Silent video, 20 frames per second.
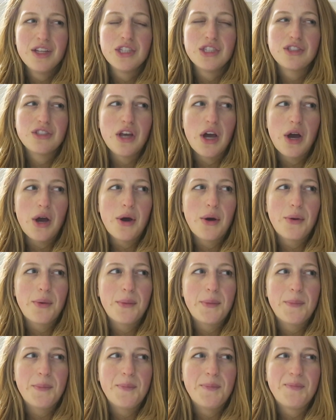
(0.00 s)

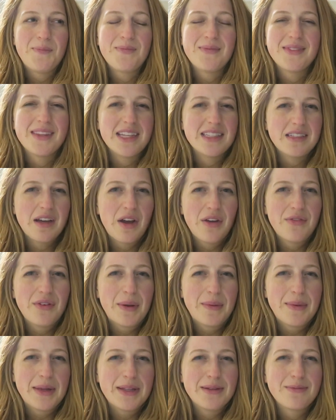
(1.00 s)
So that's how I feel
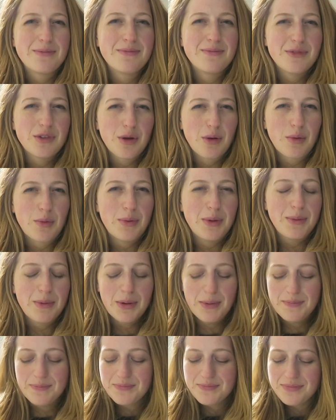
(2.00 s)
about Normal
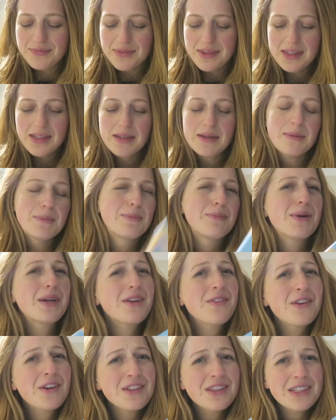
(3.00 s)
People. But
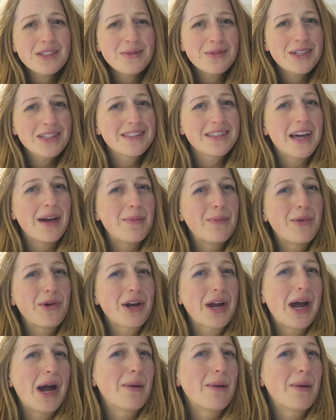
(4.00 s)
I've heard this one's more